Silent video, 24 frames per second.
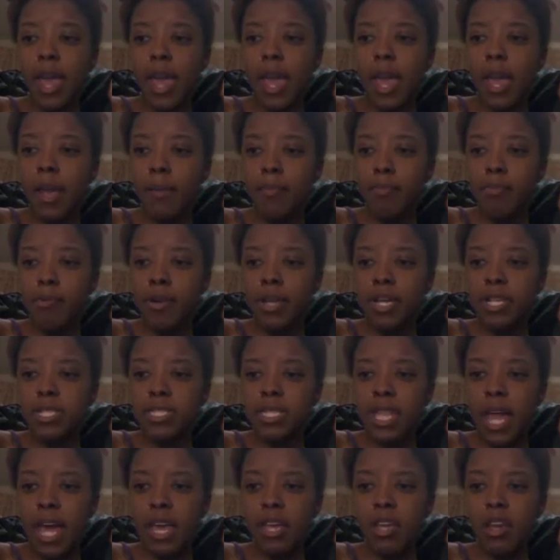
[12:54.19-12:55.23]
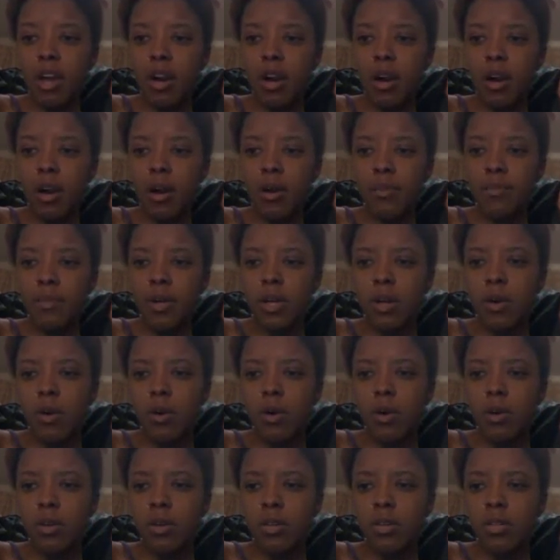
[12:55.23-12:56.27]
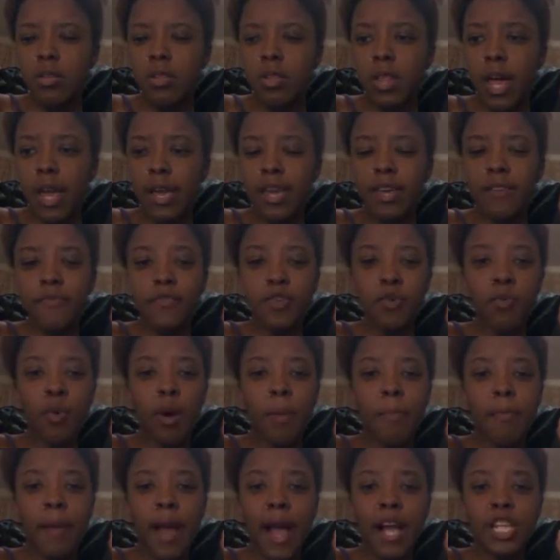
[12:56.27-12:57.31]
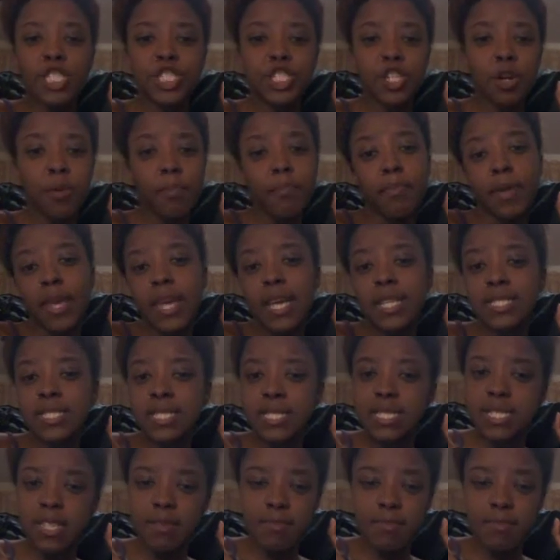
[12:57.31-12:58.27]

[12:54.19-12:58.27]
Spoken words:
And Bree is like if you would mind your business,